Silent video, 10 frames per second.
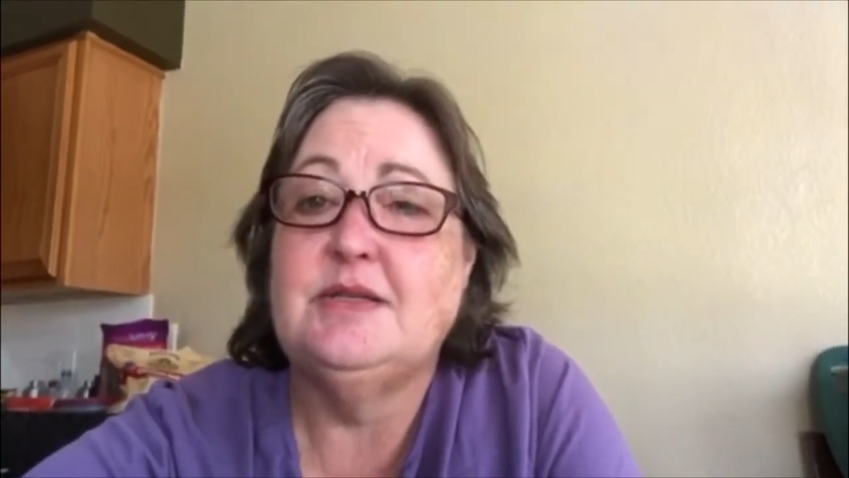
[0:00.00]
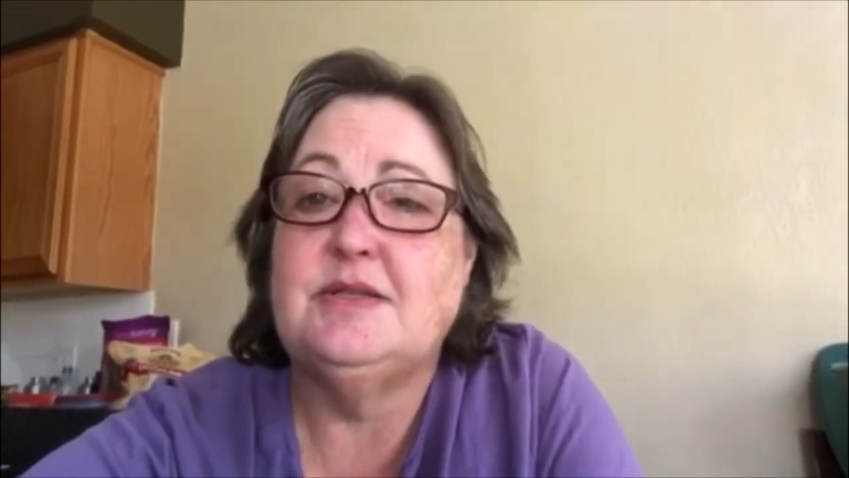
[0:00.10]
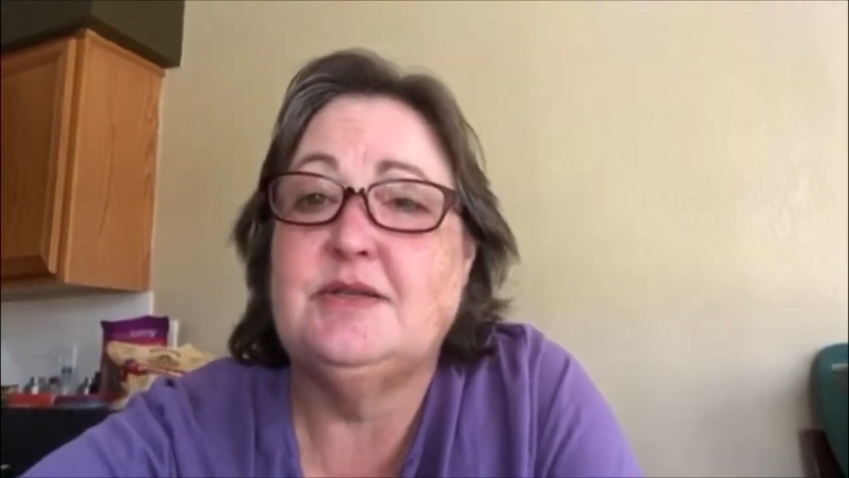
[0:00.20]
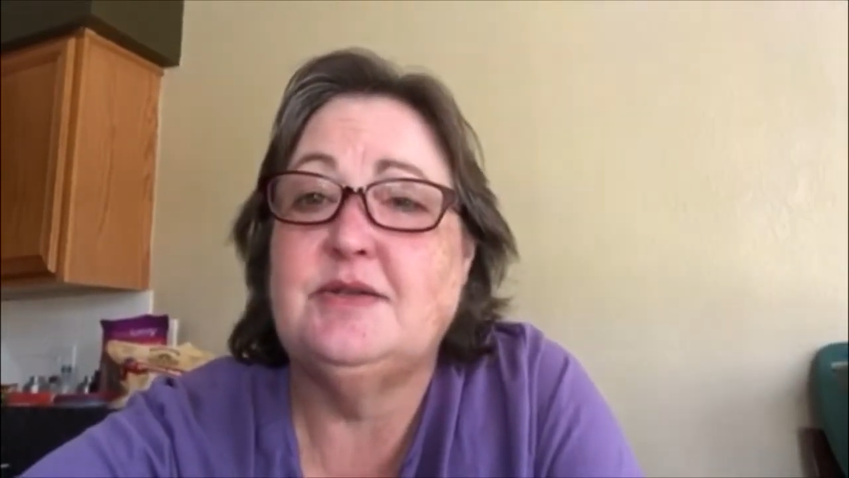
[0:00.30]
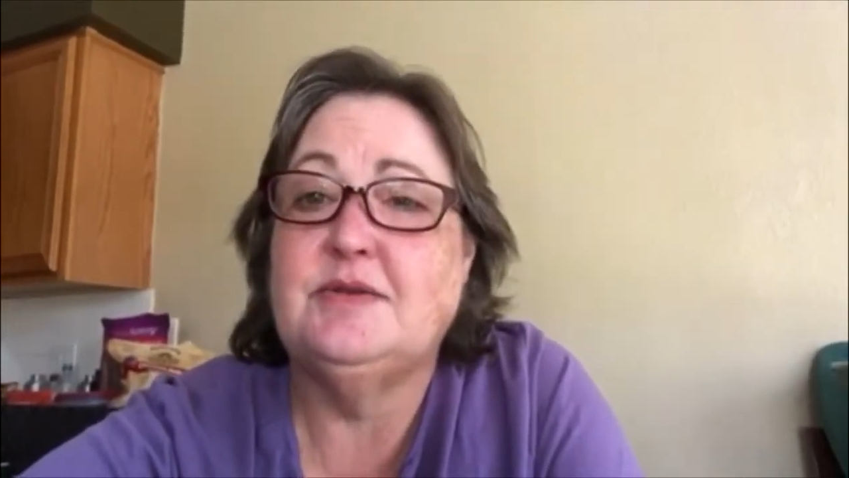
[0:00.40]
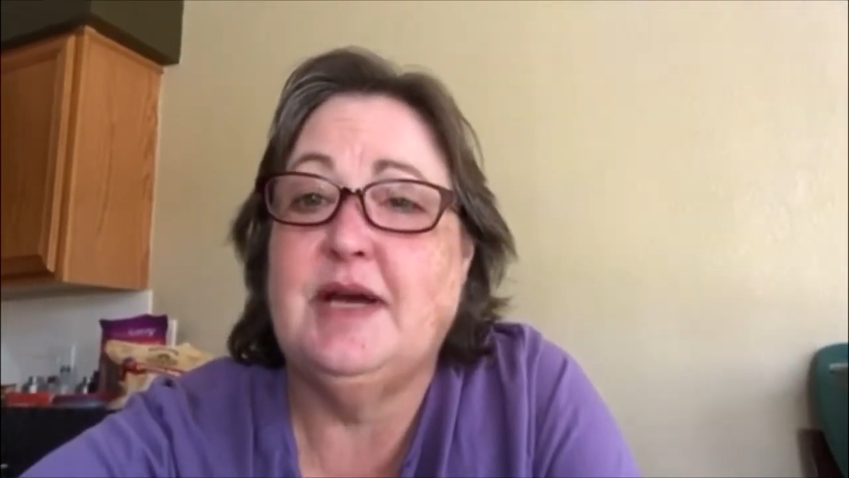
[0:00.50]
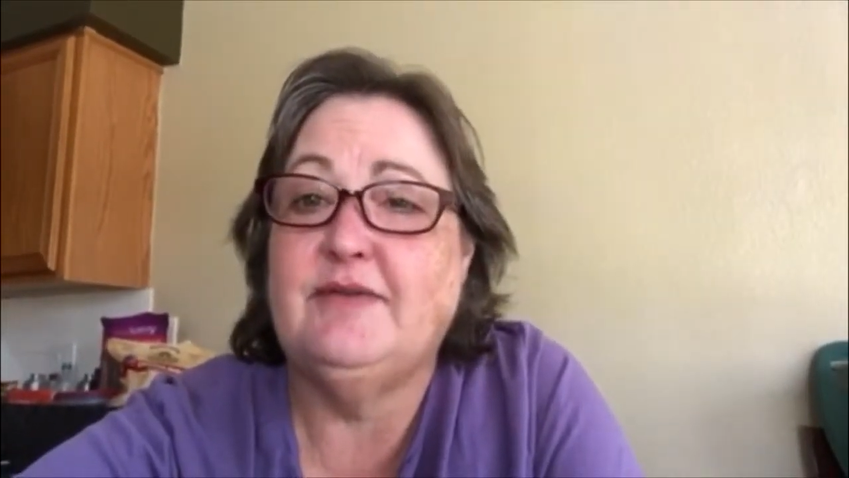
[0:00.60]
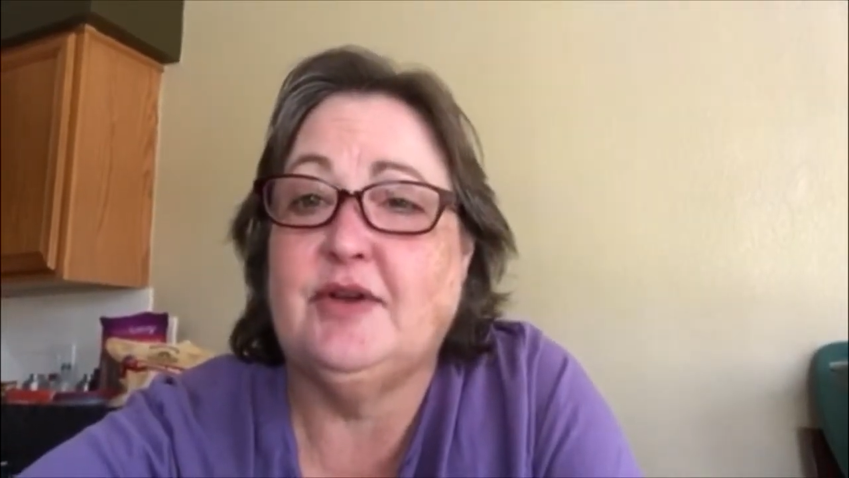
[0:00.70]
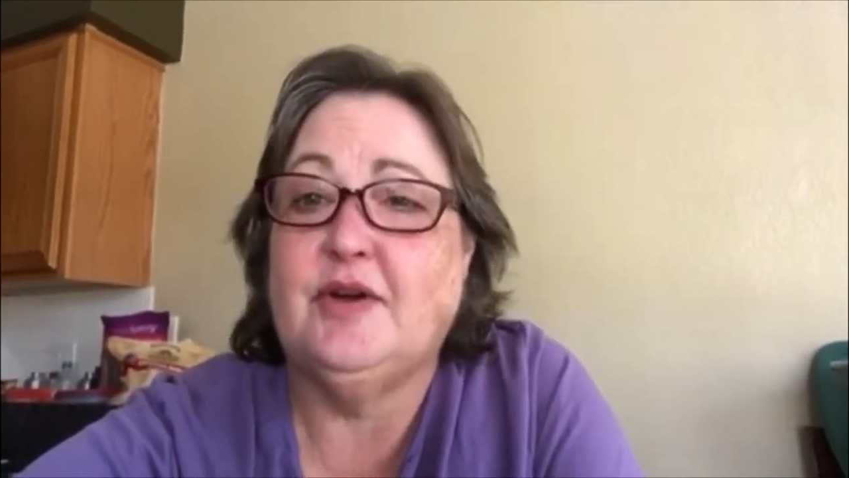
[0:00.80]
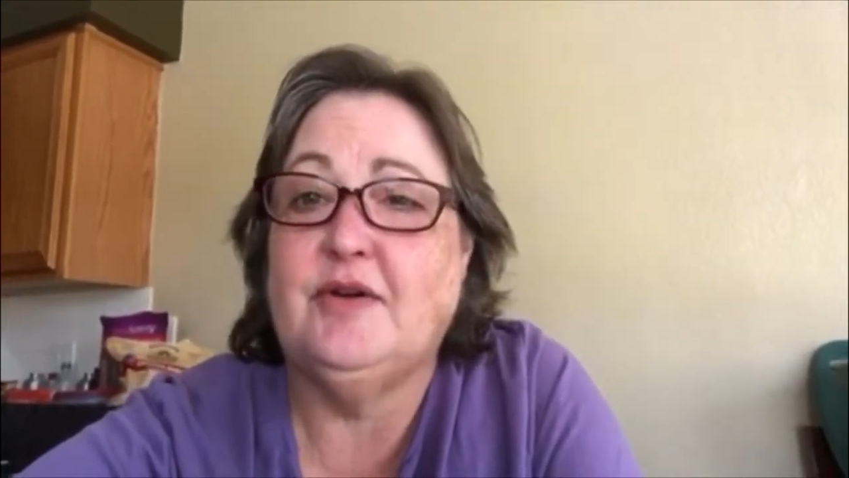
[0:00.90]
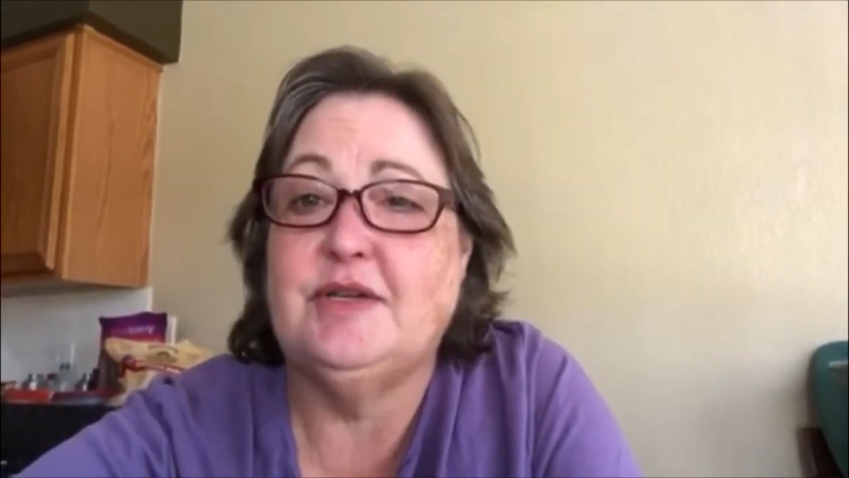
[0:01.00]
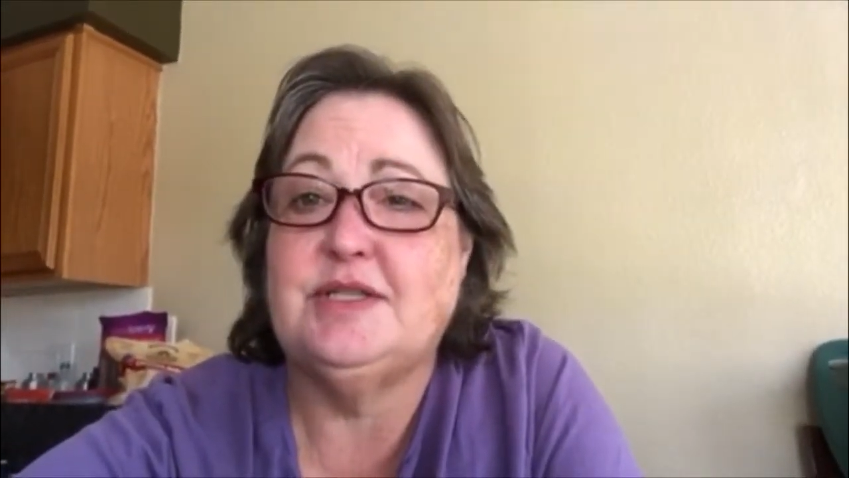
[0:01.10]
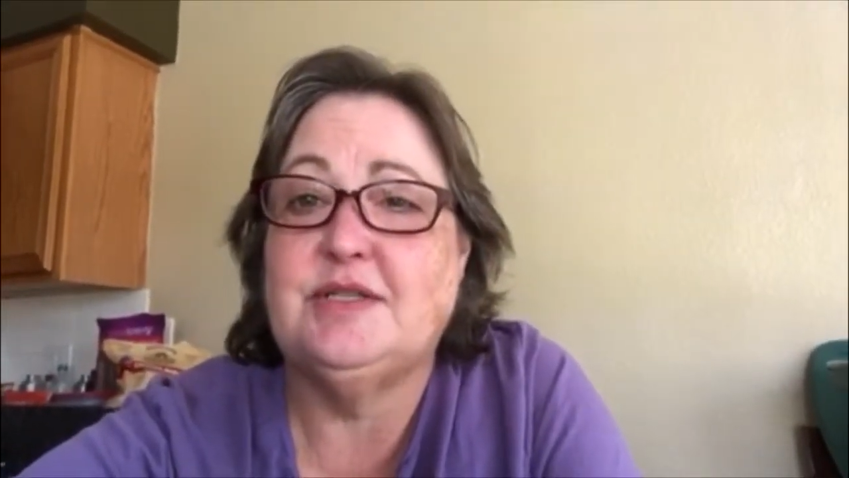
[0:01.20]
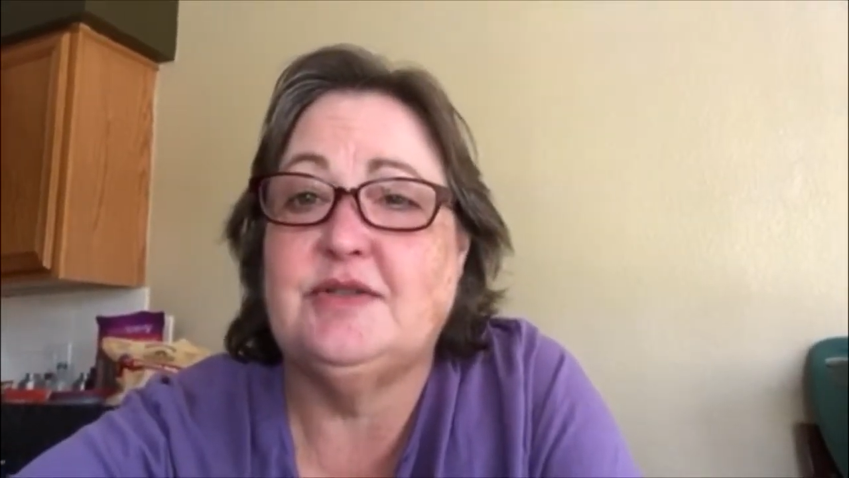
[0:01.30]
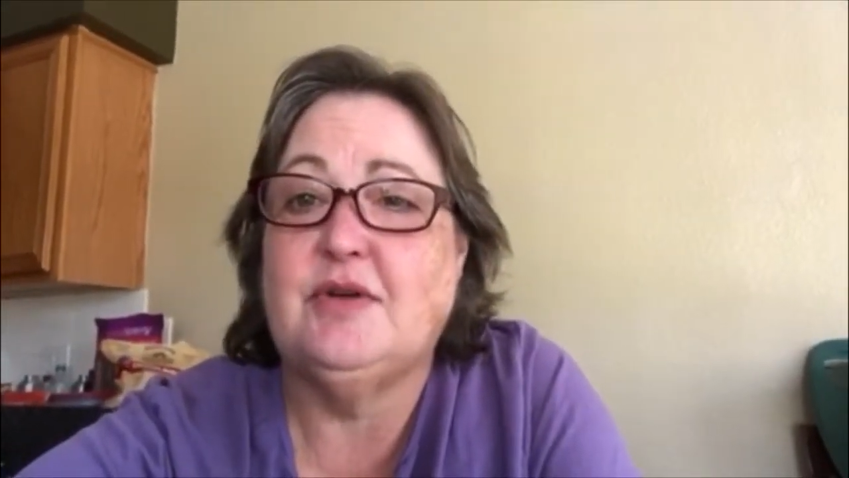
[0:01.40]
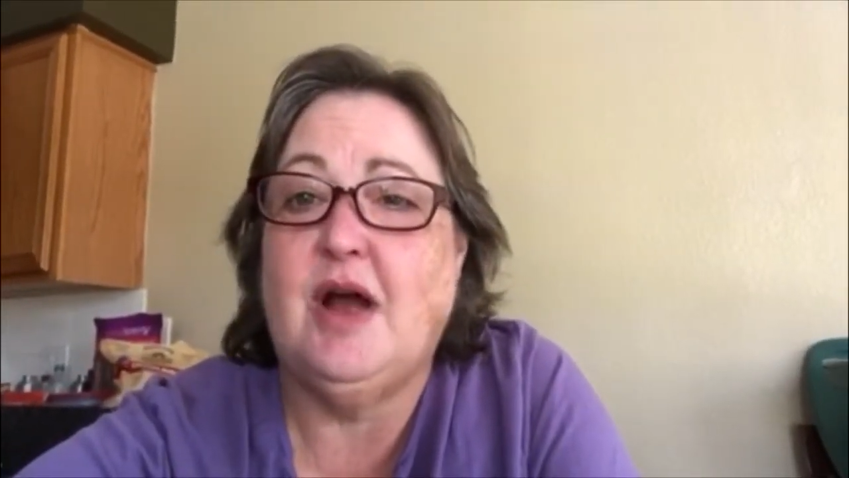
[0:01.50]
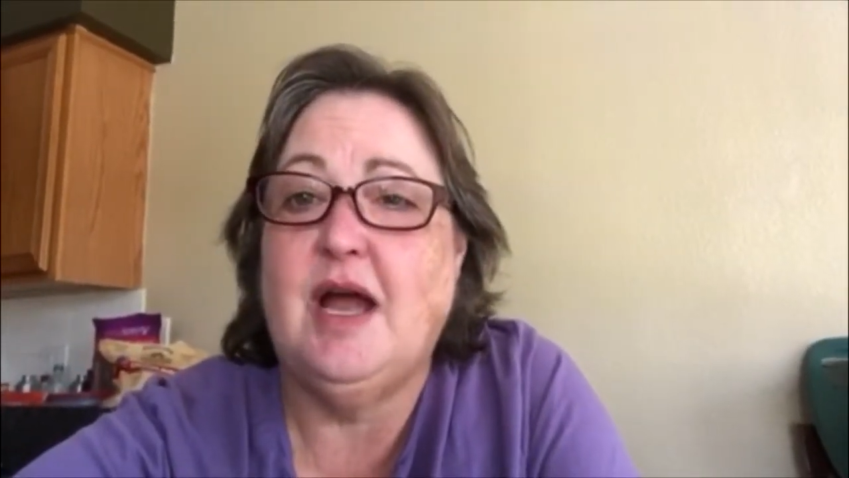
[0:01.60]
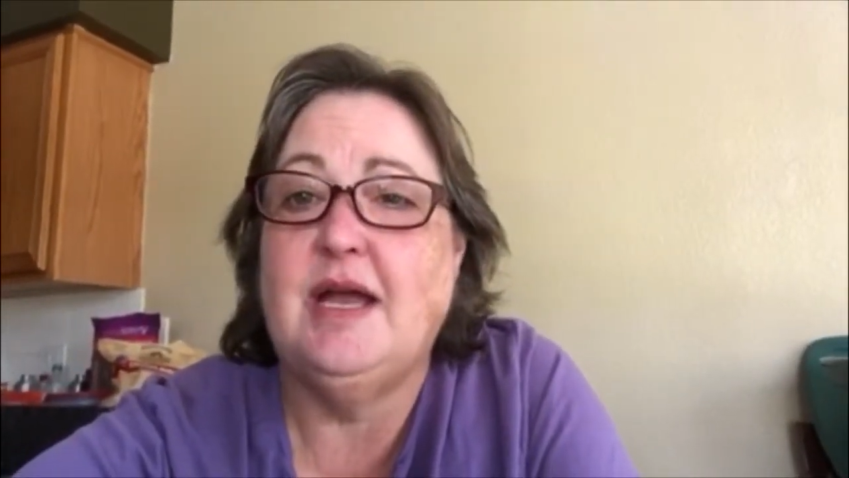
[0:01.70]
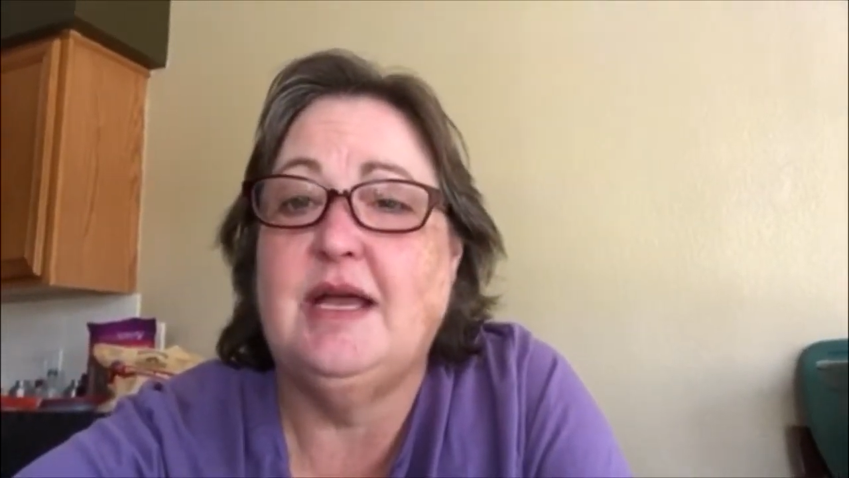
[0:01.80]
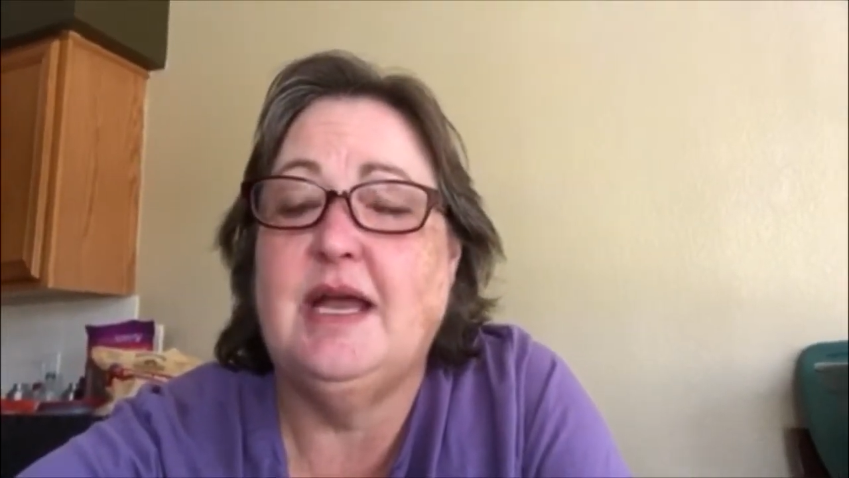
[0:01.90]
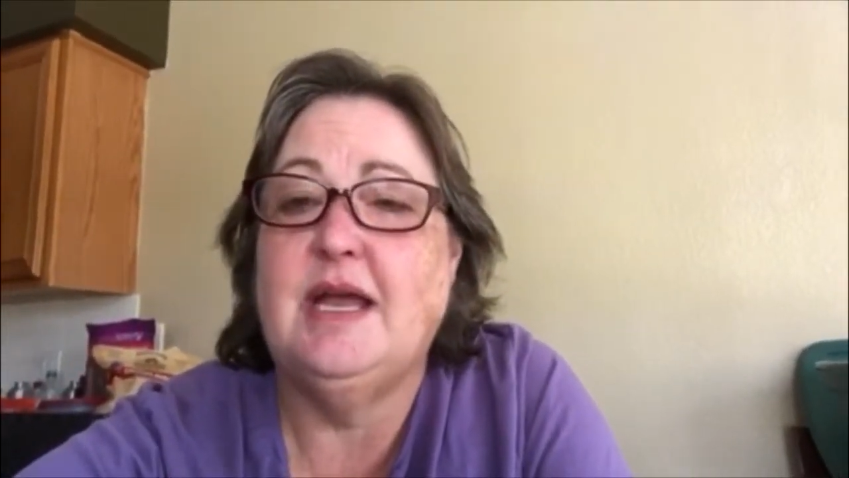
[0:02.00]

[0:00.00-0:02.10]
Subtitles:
to have the courage to try.